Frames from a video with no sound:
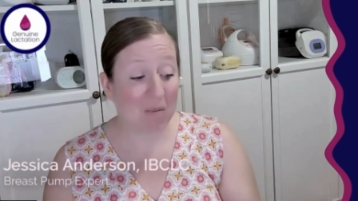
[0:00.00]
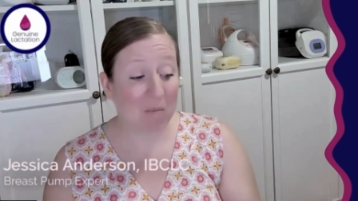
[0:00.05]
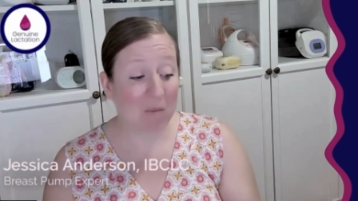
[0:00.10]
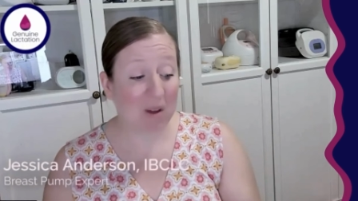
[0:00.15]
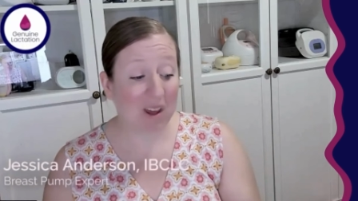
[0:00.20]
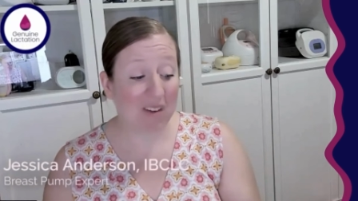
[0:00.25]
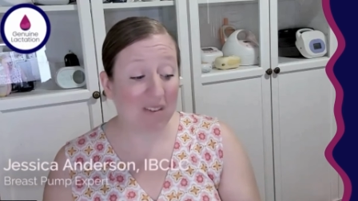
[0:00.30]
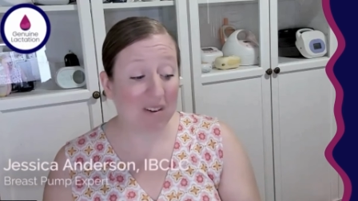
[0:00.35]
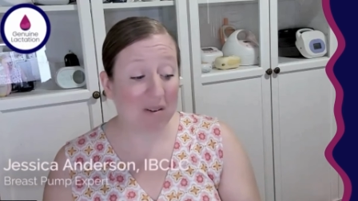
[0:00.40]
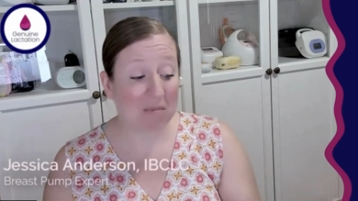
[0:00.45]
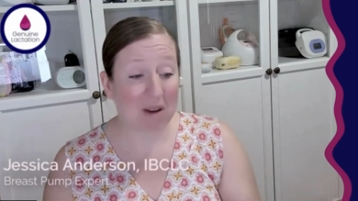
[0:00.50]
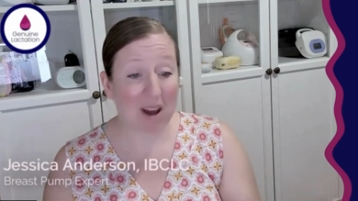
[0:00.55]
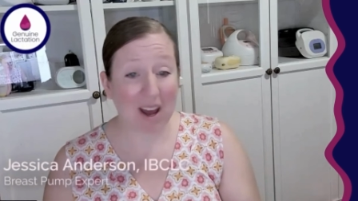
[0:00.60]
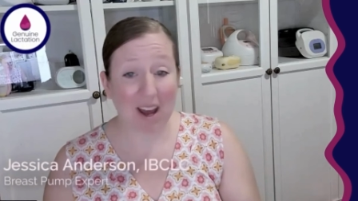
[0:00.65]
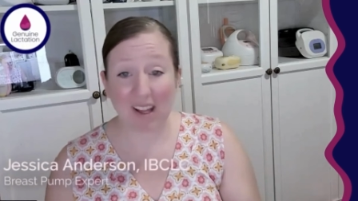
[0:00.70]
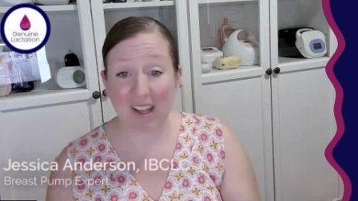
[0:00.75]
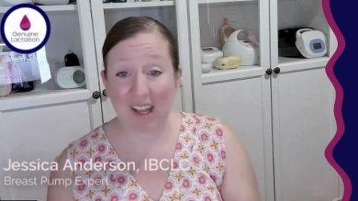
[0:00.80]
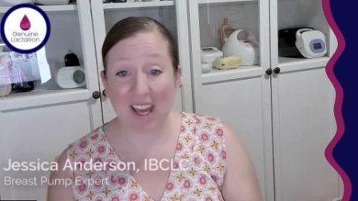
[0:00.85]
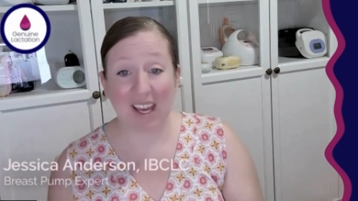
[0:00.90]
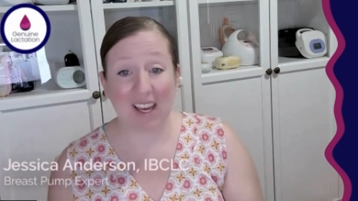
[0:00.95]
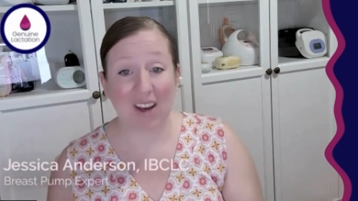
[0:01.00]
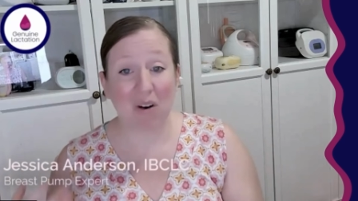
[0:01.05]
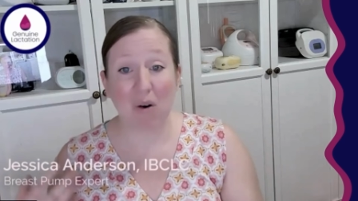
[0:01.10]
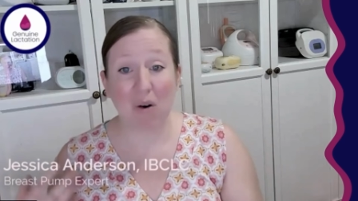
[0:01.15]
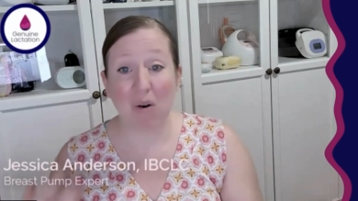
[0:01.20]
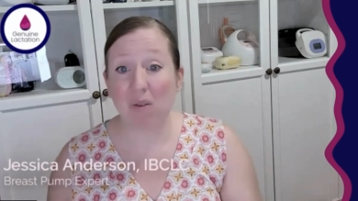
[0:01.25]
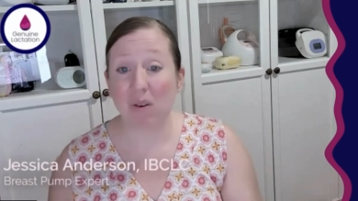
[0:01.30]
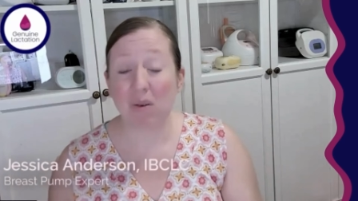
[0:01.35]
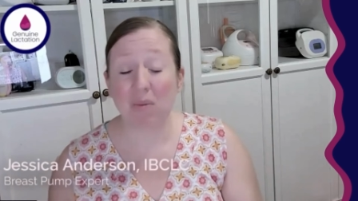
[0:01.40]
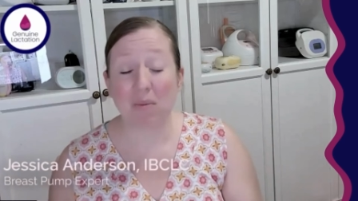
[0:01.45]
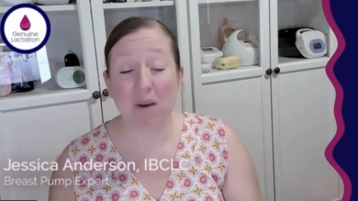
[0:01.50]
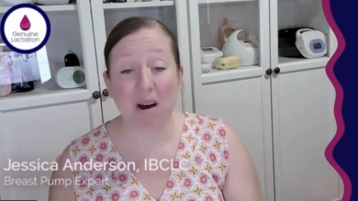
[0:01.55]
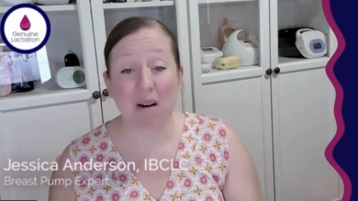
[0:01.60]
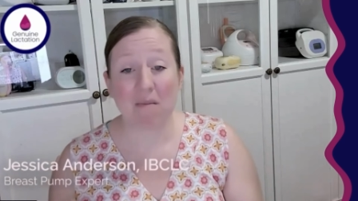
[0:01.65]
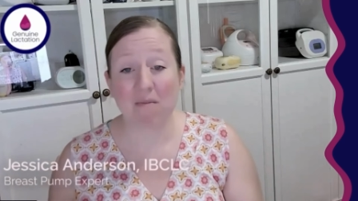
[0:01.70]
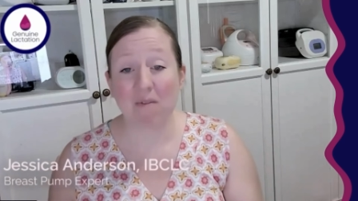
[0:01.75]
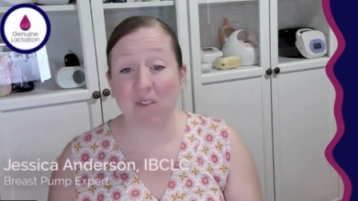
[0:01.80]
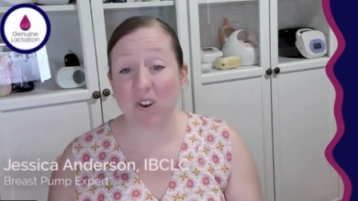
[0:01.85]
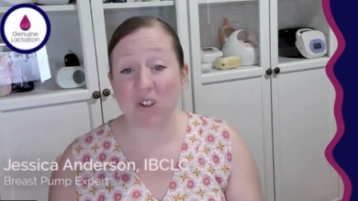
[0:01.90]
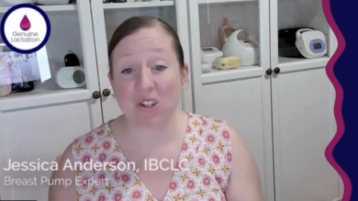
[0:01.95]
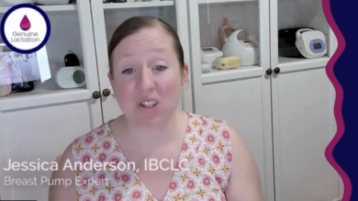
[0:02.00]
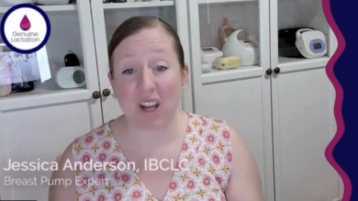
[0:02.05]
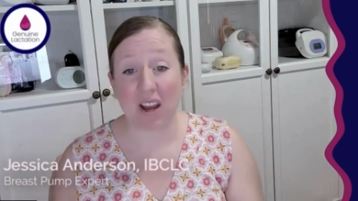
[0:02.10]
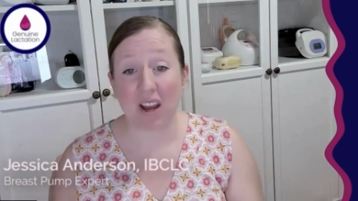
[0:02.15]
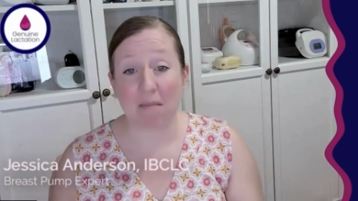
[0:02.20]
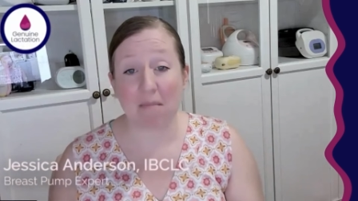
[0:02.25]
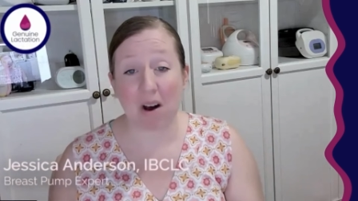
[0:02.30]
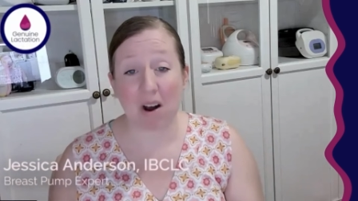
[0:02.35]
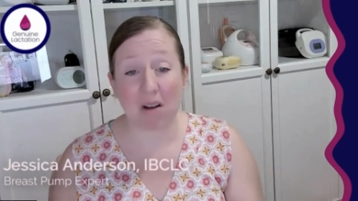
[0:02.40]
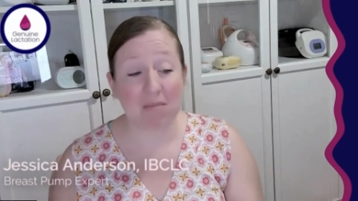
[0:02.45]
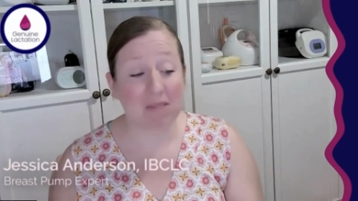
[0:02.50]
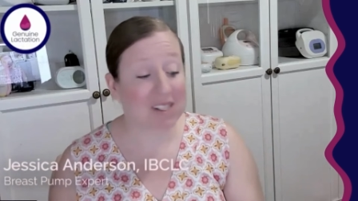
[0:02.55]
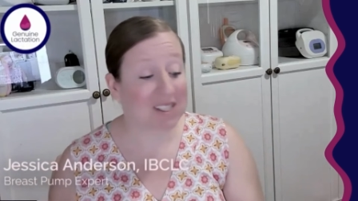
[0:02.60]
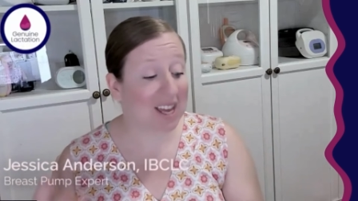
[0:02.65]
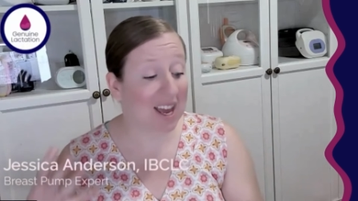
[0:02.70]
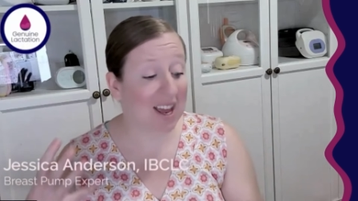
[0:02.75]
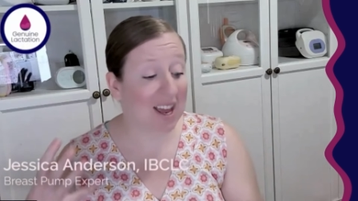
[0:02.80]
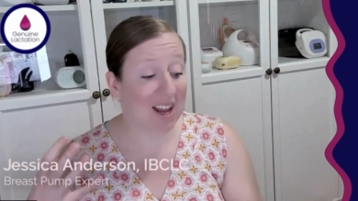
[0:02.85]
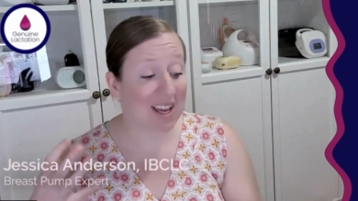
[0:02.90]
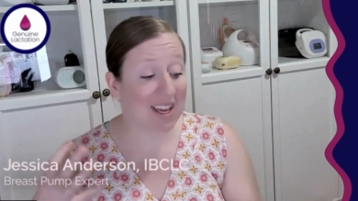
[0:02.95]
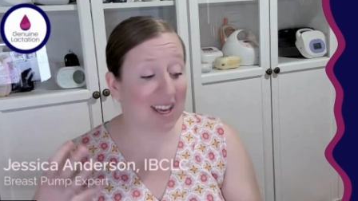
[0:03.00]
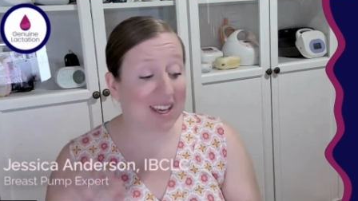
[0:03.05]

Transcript: Even my overwhelmed first time moms can